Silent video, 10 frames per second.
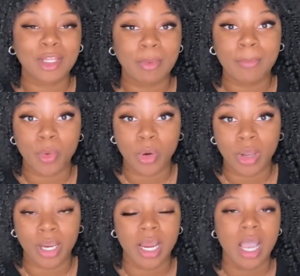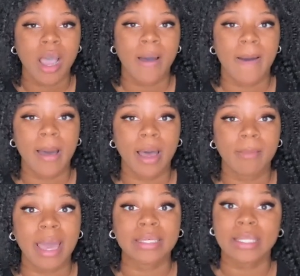more.
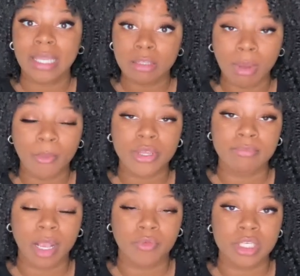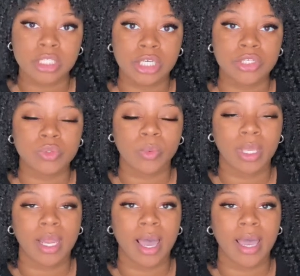I did do my research
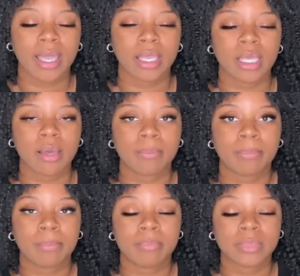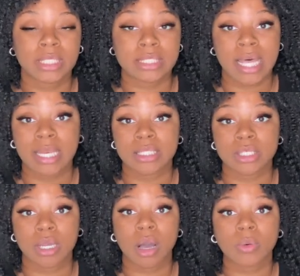when I decided to
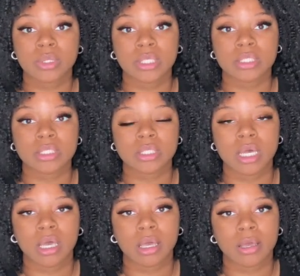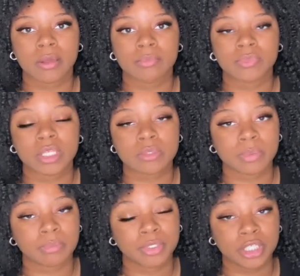go with this
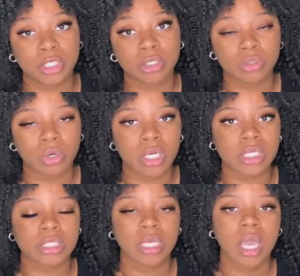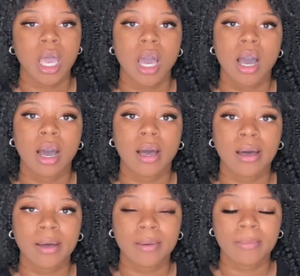particular course,
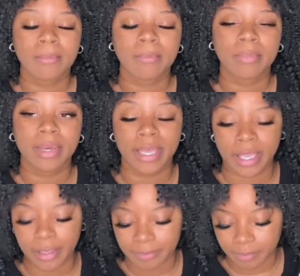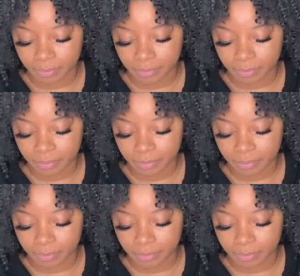but